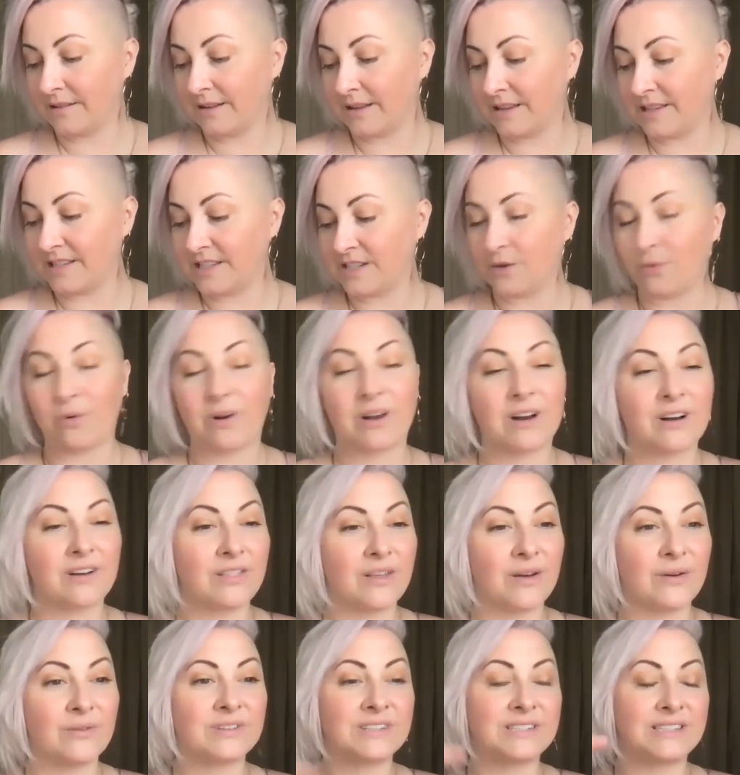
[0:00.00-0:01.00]
And so what are
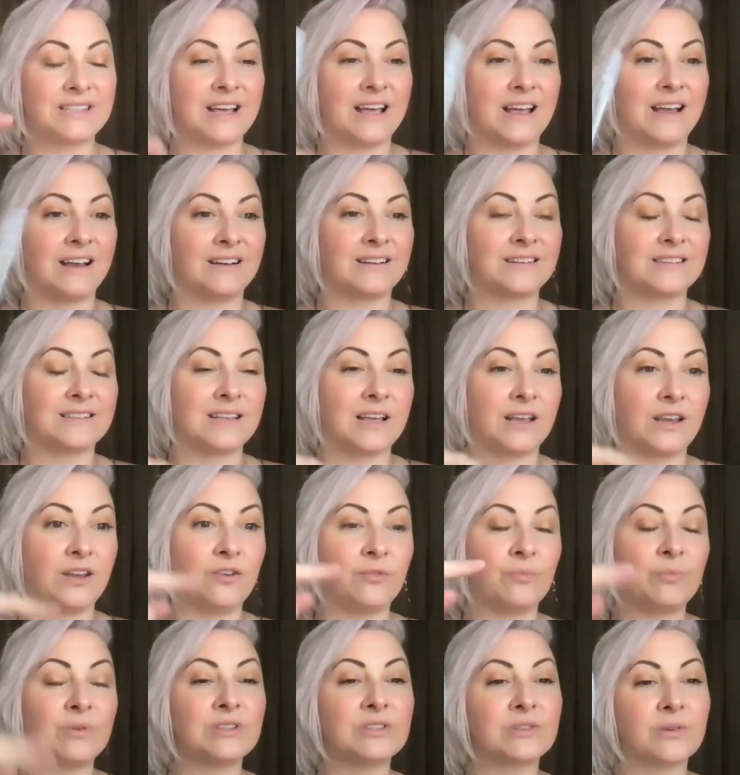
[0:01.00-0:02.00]
those things that
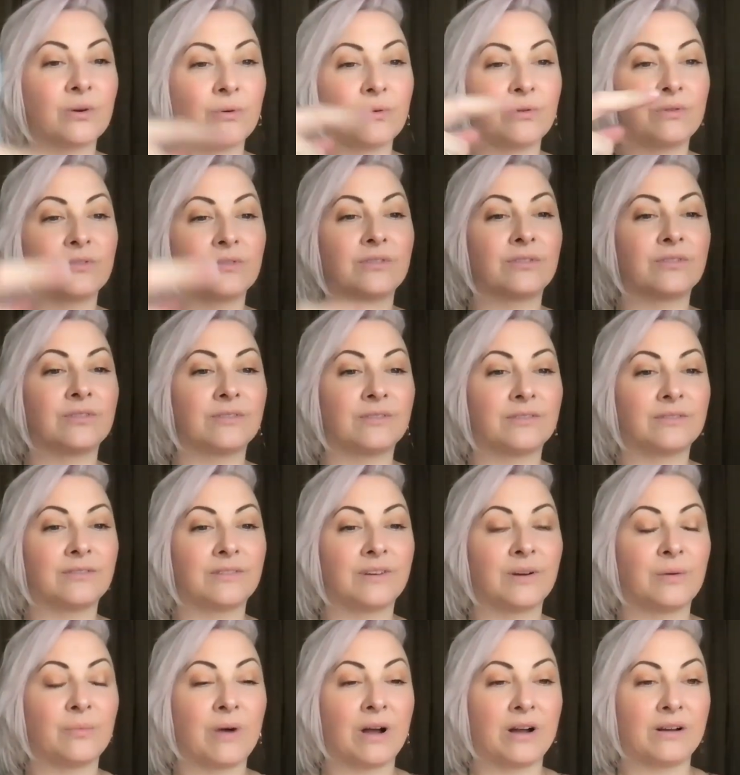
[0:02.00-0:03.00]
you've been told
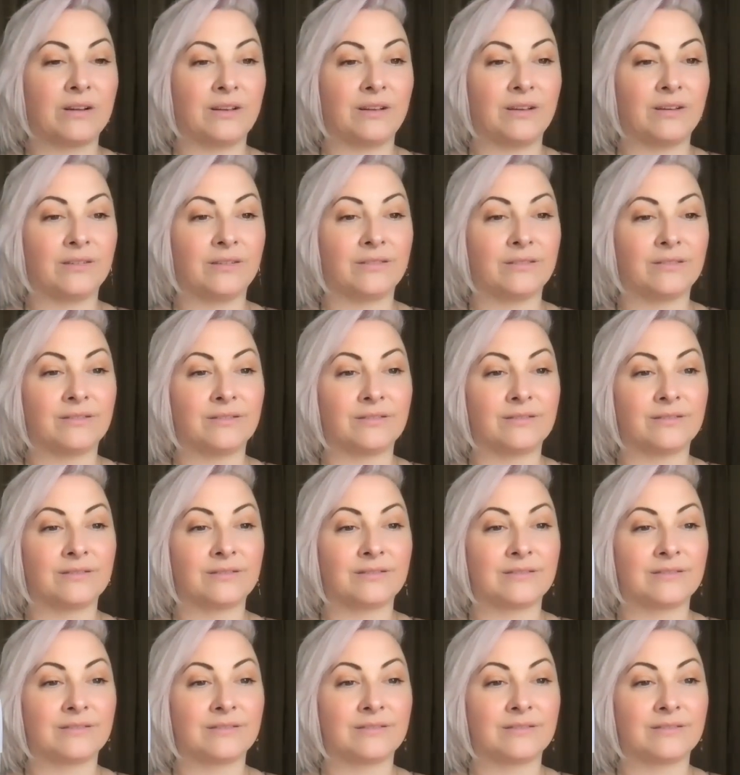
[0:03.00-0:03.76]
about you